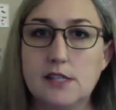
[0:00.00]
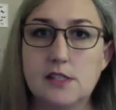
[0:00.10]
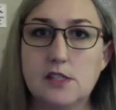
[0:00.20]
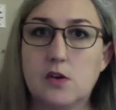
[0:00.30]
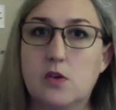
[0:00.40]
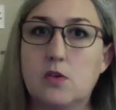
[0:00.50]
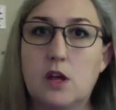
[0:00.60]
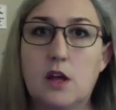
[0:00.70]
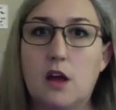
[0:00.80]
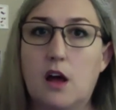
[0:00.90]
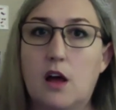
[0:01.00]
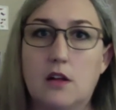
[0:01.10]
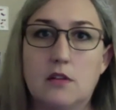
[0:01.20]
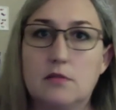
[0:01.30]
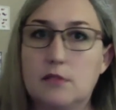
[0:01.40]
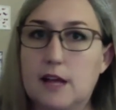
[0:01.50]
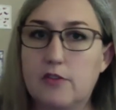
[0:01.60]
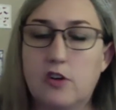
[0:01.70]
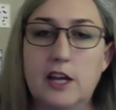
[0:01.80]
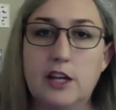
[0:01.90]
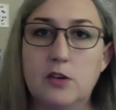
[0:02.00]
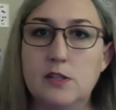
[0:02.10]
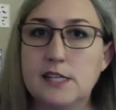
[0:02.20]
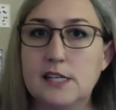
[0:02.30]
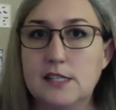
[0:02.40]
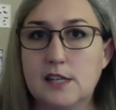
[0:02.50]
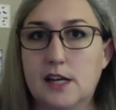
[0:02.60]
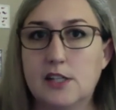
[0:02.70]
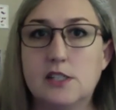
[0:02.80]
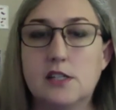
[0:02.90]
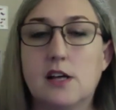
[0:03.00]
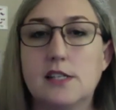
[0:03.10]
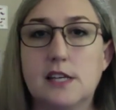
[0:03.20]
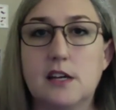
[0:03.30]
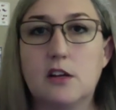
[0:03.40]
And so after I use it, I just toss it in a